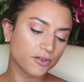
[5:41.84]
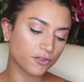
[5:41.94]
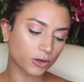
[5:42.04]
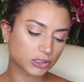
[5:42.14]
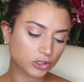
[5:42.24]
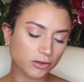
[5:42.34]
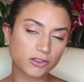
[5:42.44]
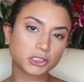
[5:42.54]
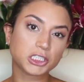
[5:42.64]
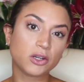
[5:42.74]
Florence
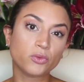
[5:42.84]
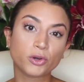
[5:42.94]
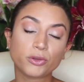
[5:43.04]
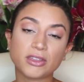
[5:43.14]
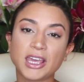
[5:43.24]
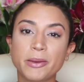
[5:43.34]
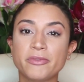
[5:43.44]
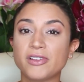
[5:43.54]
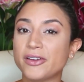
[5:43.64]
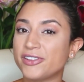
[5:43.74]
Scovel Shinn wrote The Game
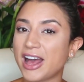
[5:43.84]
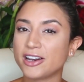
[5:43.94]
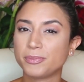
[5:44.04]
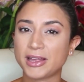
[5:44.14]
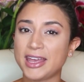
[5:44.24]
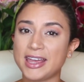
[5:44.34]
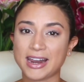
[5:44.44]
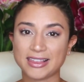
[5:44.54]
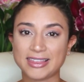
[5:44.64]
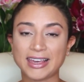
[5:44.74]
of Life and How to Play It, and
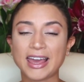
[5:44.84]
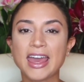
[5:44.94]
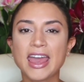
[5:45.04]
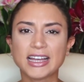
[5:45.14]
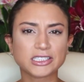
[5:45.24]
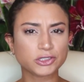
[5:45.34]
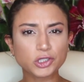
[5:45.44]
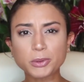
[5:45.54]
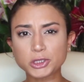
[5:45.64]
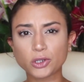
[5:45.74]
I think it's a
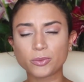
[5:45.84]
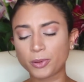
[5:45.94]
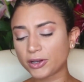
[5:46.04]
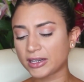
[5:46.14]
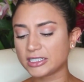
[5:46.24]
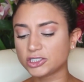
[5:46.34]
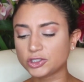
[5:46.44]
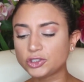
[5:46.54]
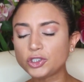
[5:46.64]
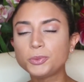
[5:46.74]
super short book and it's
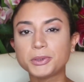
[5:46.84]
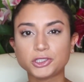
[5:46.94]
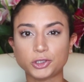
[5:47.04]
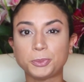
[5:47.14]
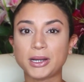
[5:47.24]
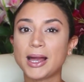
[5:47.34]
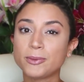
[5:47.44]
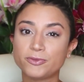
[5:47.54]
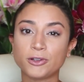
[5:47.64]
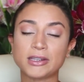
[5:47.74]
super, super
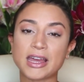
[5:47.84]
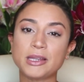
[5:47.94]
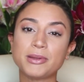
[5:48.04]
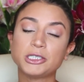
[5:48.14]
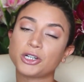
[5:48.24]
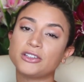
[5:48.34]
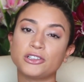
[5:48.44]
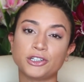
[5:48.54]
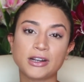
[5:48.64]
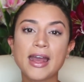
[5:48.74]
helpful in anybody trying
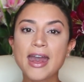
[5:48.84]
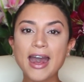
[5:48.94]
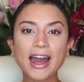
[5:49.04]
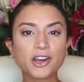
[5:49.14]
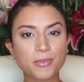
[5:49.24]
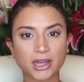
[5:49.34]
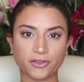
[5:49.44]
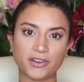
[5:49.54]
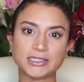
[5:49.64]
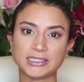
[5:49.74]
to learn how to
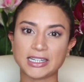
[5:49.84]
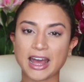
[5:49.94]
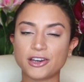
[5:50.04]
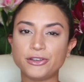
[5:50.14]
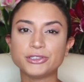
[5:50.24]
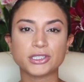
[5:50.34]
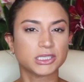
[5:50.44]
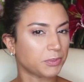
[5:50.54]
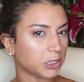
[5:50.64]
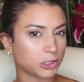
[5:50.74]
manifest and how to use the
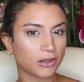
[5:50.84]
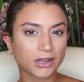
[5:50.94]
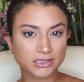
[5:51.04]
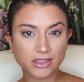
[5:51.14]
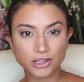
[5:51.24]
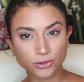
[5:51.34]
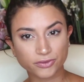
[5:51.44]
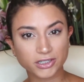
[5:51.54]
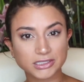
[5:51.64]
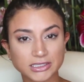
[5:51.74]
spiritual laws of the
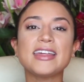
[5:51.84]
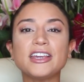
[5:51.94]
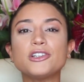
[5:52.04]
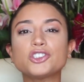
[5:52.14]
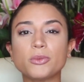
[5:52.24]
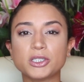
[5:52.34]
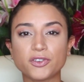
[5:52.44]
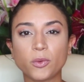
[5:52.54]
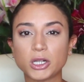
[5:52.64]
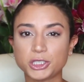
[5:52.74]
universe. Thank you so much
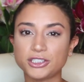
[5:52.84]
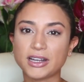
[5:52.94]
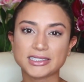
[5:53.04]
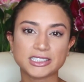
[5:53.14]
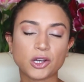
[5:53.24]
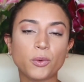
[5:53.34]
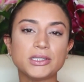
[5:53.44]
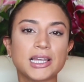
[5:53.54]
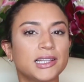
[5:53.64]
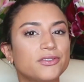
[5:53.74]
for watching, you guys. As
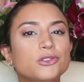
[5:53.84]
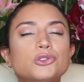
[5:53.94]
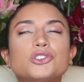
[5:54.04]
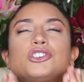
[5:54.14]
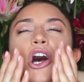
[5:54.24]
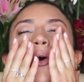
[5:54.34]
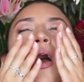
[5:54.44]
always, I love you so so